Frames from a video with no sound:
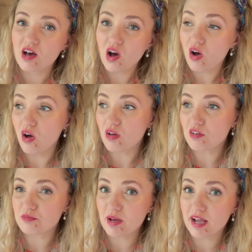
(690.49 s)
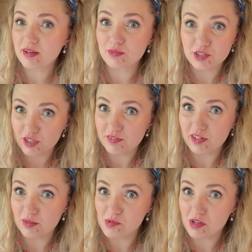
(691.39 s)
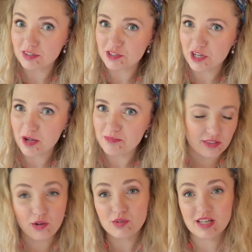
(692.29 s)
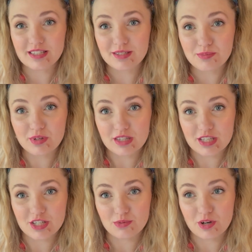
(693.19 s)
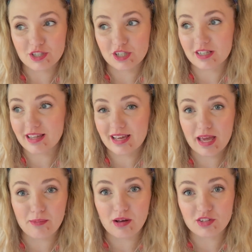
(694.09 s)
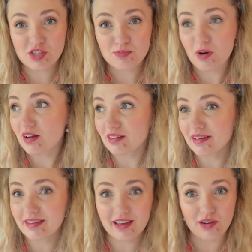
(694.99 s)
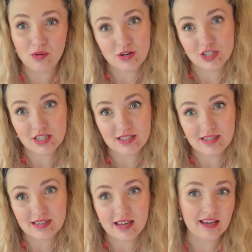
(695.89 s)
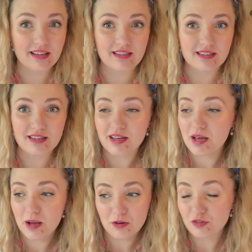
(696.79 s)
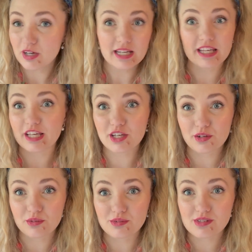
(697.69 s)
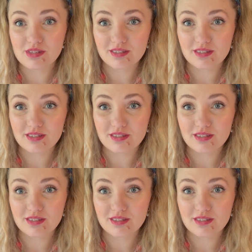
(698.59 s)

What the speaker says: haul of mine, which are available in the shop. Those I did put in the dishwasher and they came out sparkling and gorgeous and ready to use.